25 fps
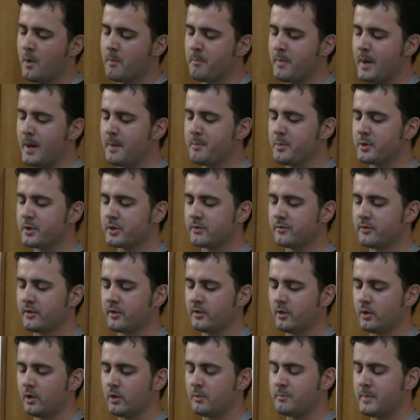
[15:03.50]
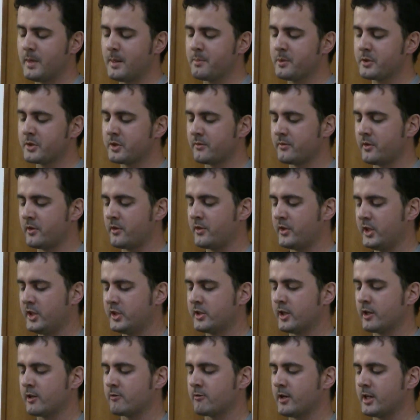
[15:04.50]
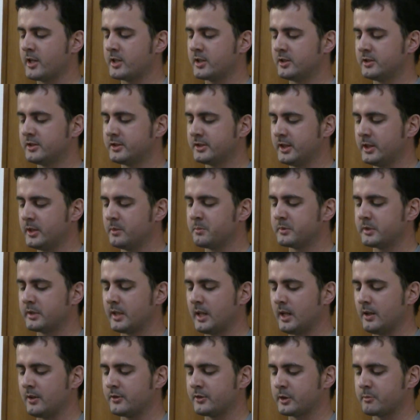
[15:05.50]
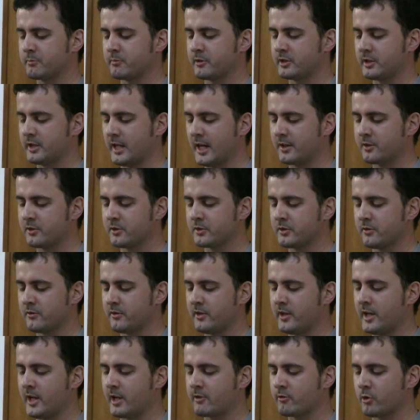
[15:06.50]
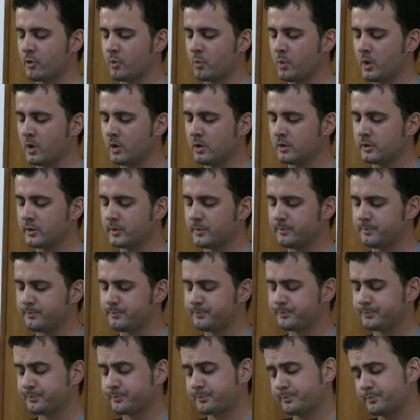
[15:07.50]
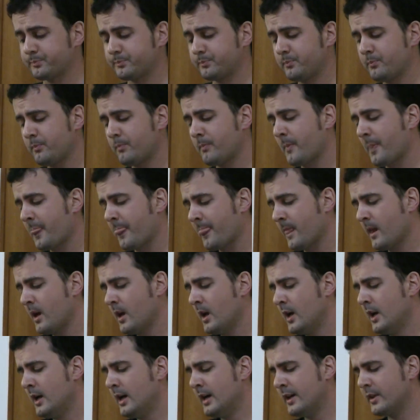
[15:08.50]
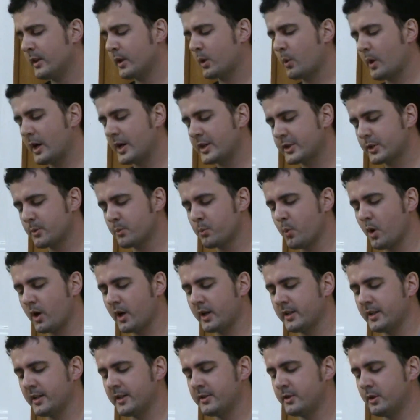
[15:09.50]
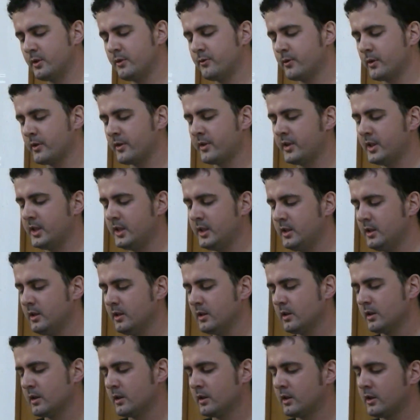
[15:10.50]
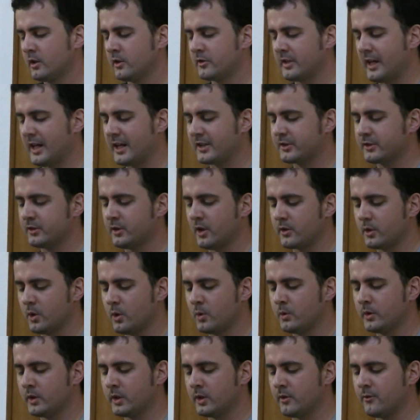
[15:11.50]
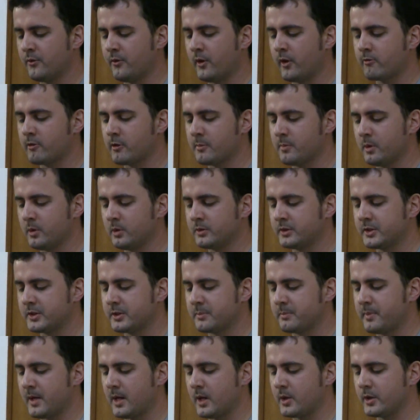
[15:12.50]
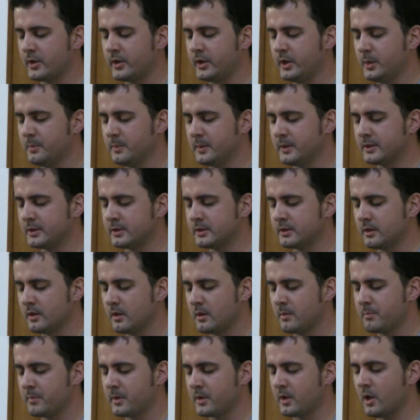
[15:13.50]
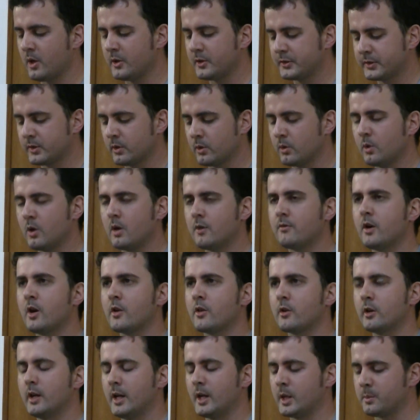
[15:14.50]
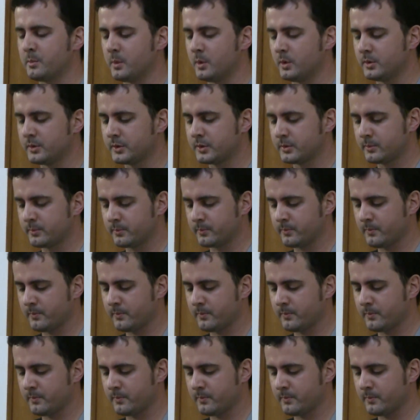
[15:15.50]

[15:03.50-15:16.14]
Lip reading: members of the generation see themselves as protectors of the natural world. The question, what can I do for thee, is asked not only of vulnerable, disempowered humans, but also of other animals.